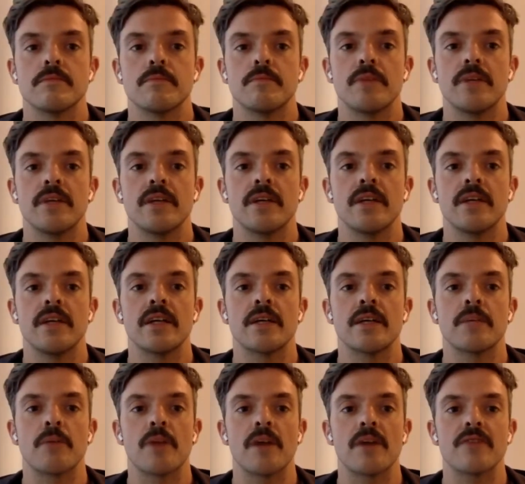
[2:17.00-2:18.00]

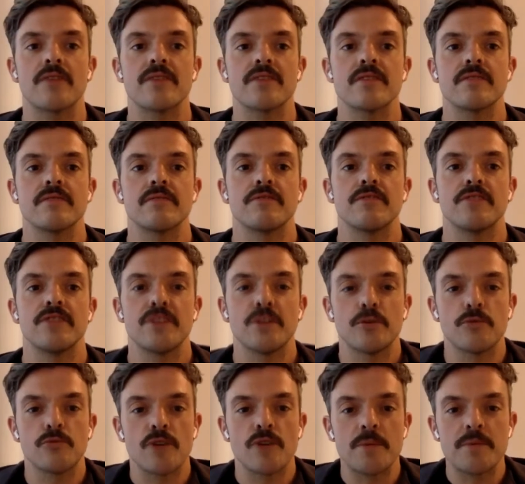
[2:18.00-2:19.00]
Big breaths. Feeling
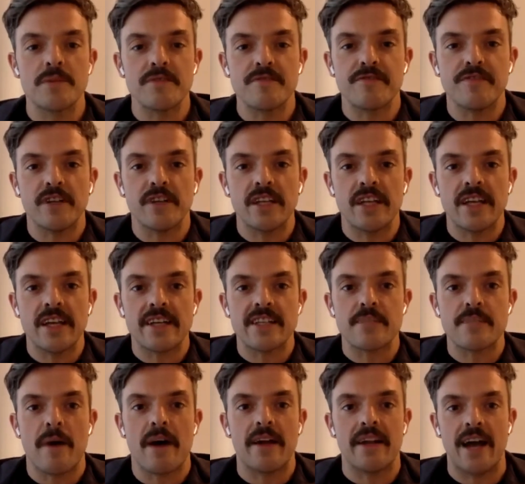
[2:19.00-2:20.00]
the ribs fully
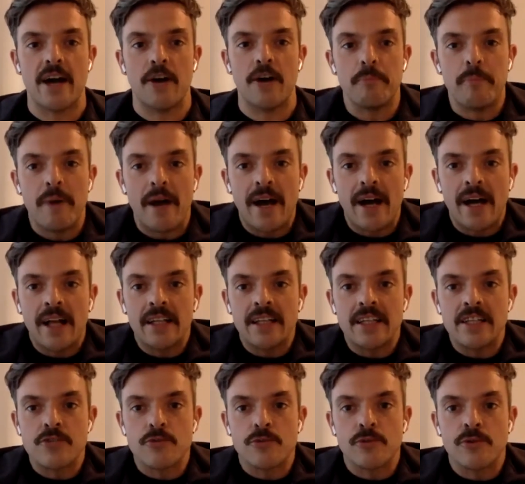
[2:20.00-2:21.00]
expand out.
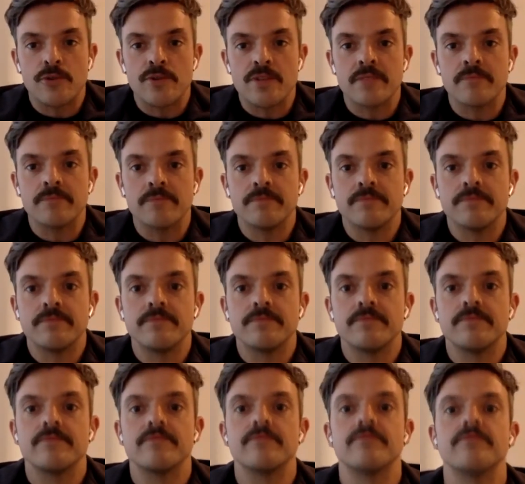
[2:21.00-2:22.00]
Belly draws in.
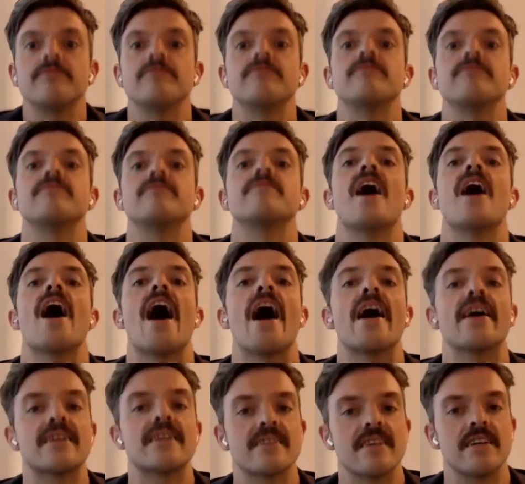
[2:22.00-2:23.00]

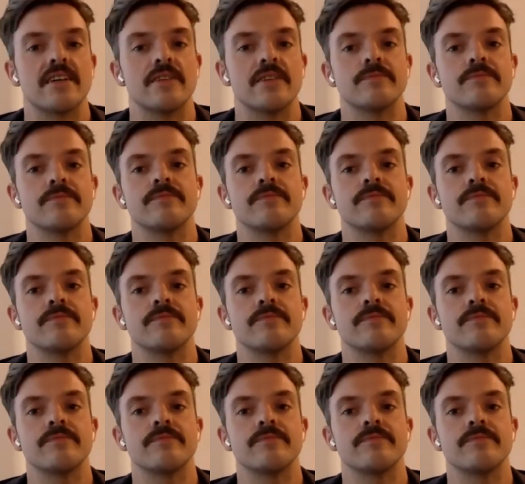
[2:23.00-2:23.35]
Exhale.